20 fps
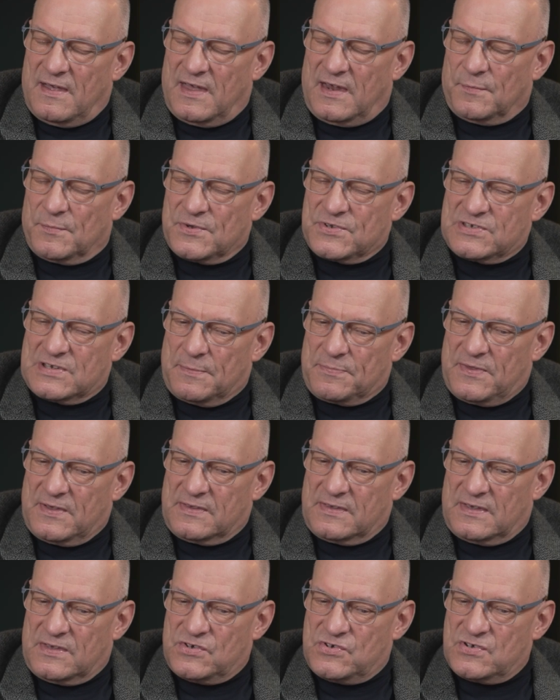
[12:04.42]
and it was
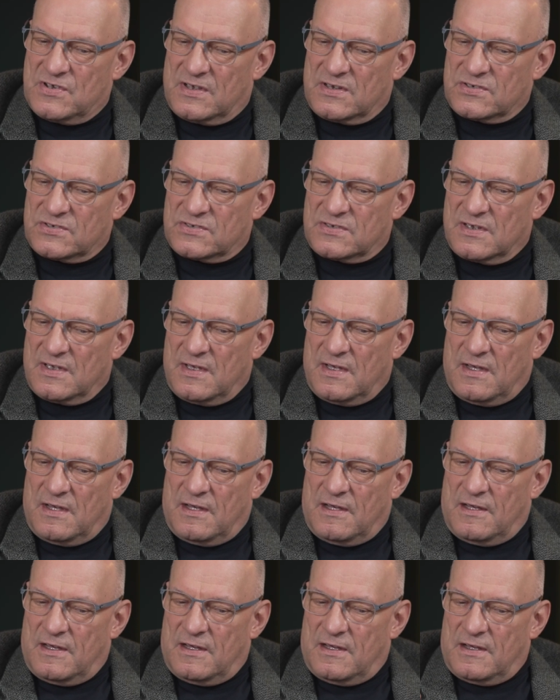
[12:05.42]
something that just
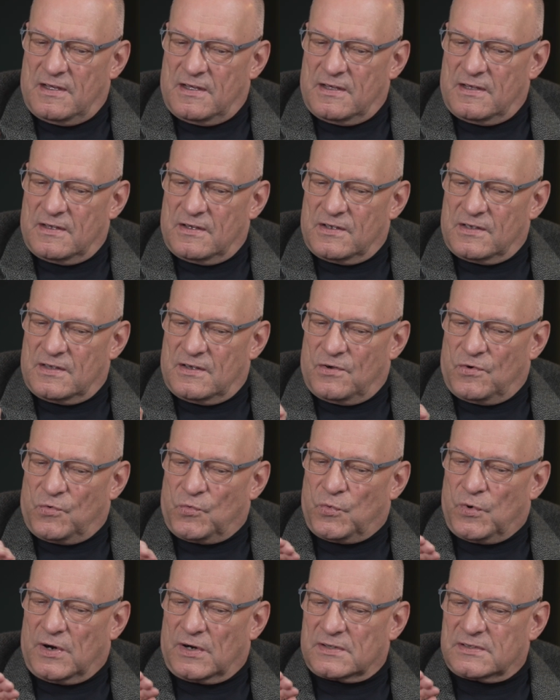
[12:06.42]

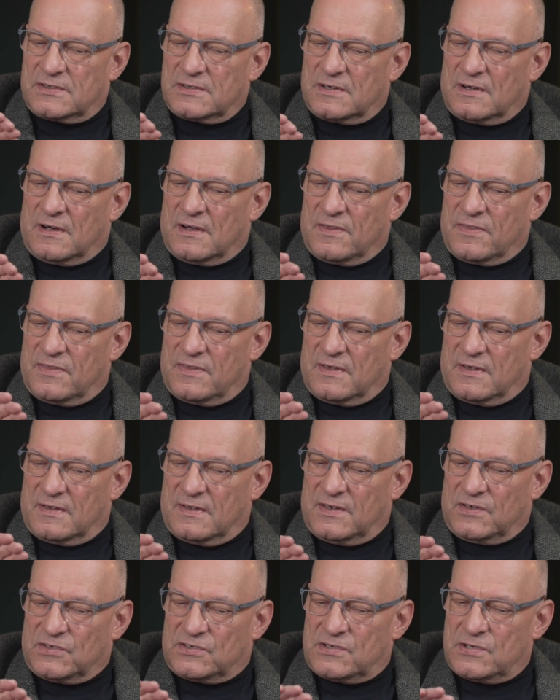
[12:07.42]
worked on the
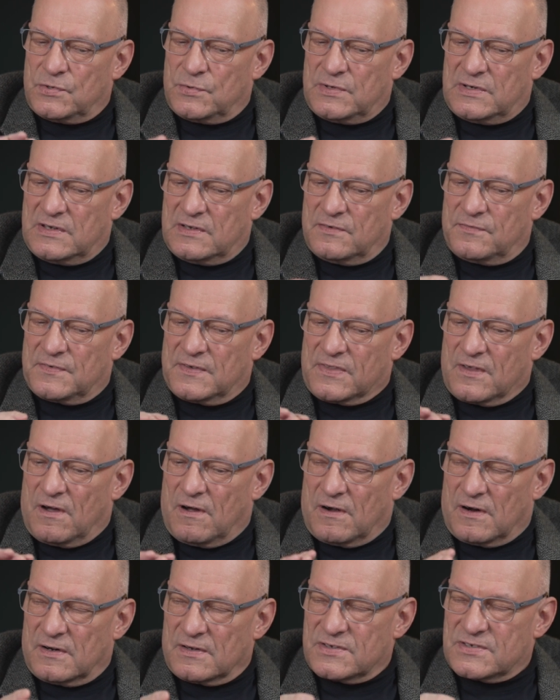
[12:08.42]
intuitive and the
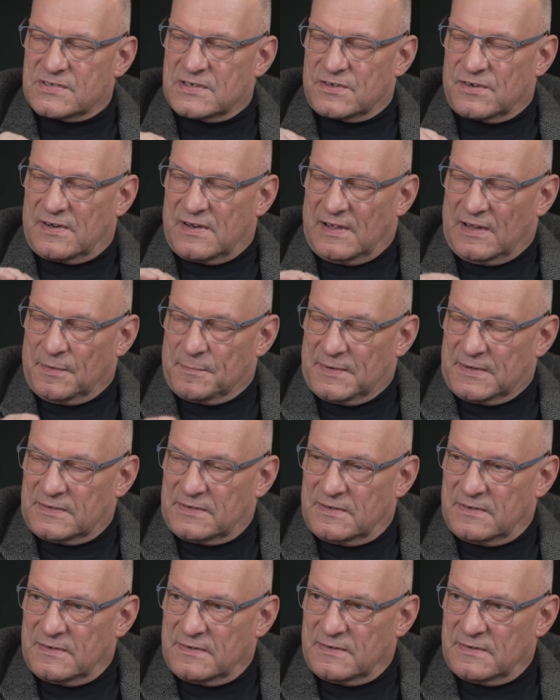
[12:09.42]
heart-centered element.